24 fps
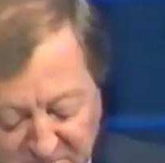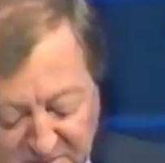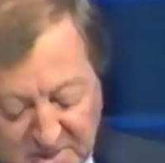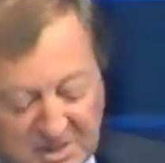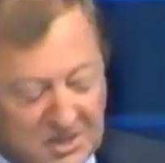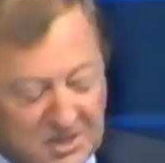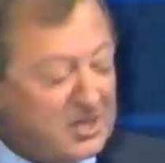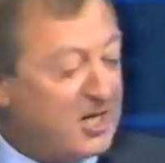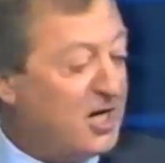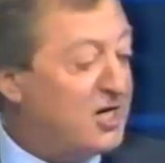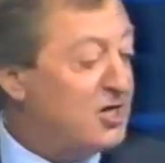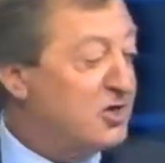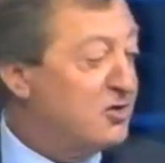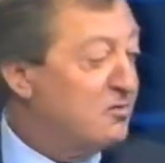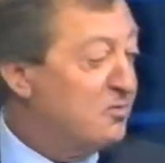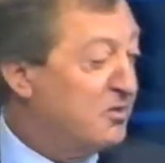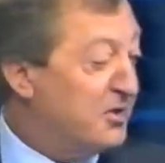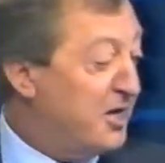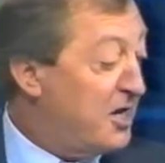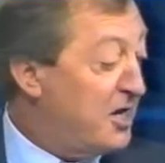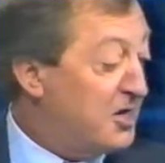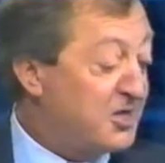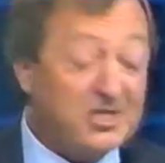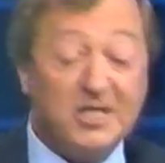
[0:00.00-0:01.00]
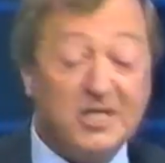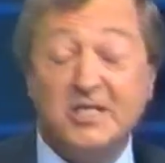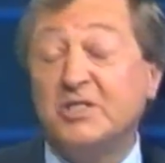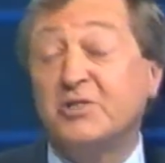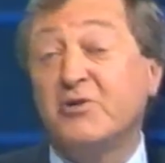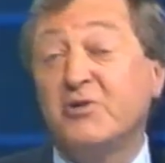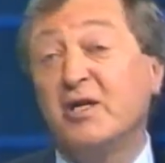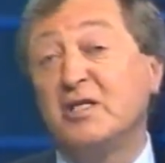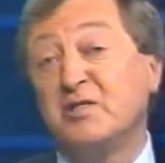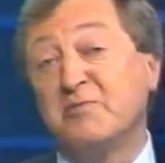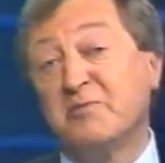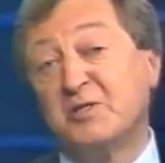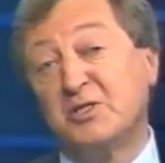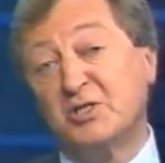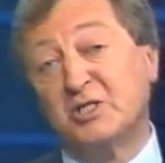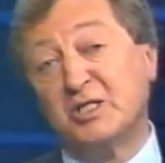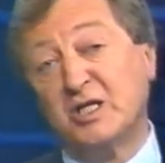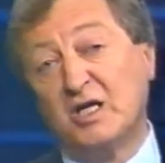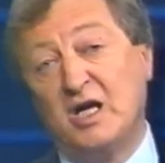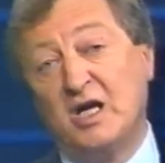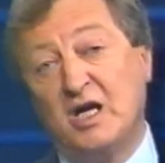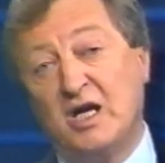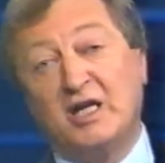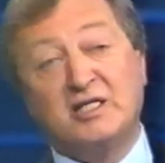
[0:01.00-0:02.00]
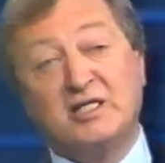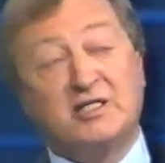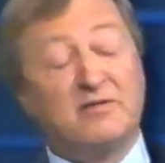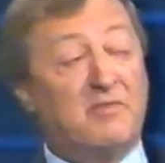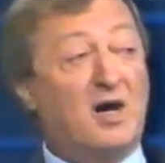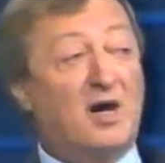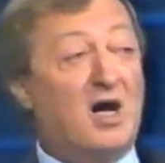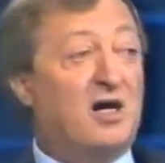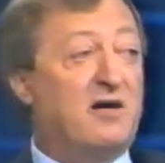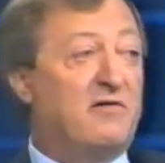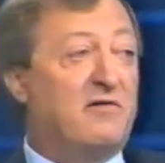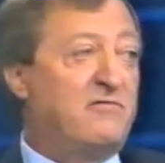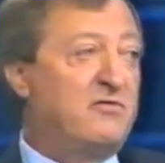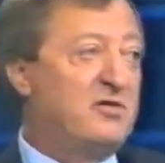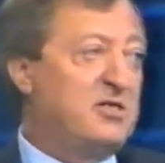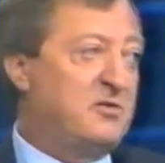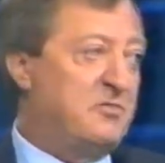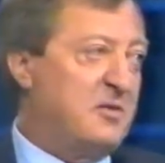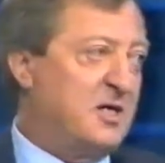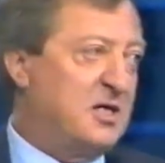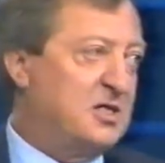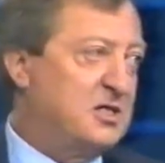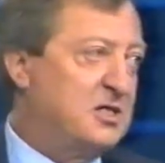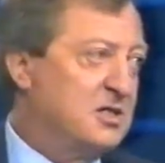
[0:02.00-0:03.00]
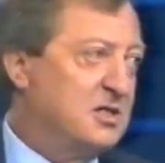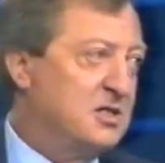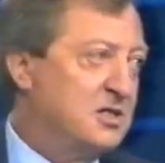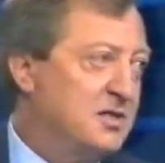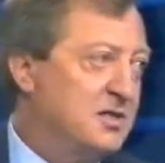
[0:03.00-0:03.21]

The station will now cease transmission as a mark of respect.